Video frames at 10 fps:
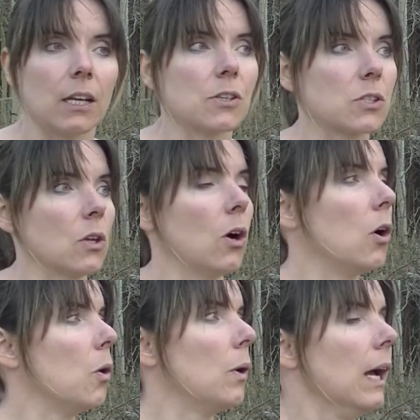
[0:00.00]

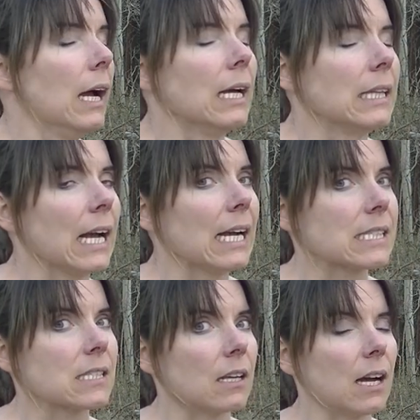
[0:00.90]
So
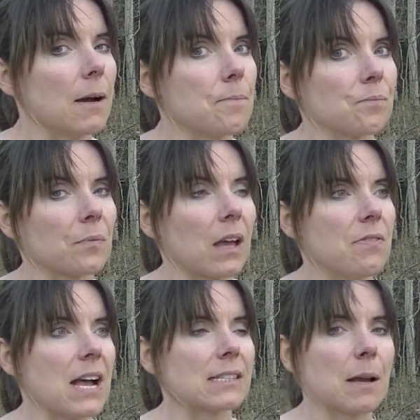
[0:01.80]
that's
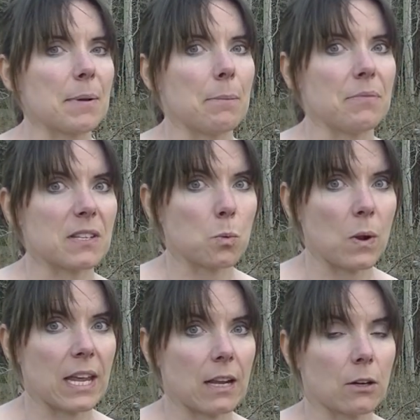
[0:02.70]
coming up this
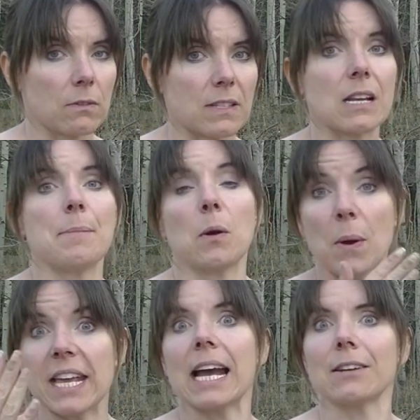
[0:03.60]
week, this coming
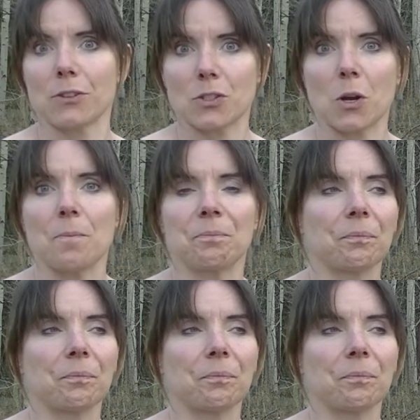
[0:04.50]
weekend. So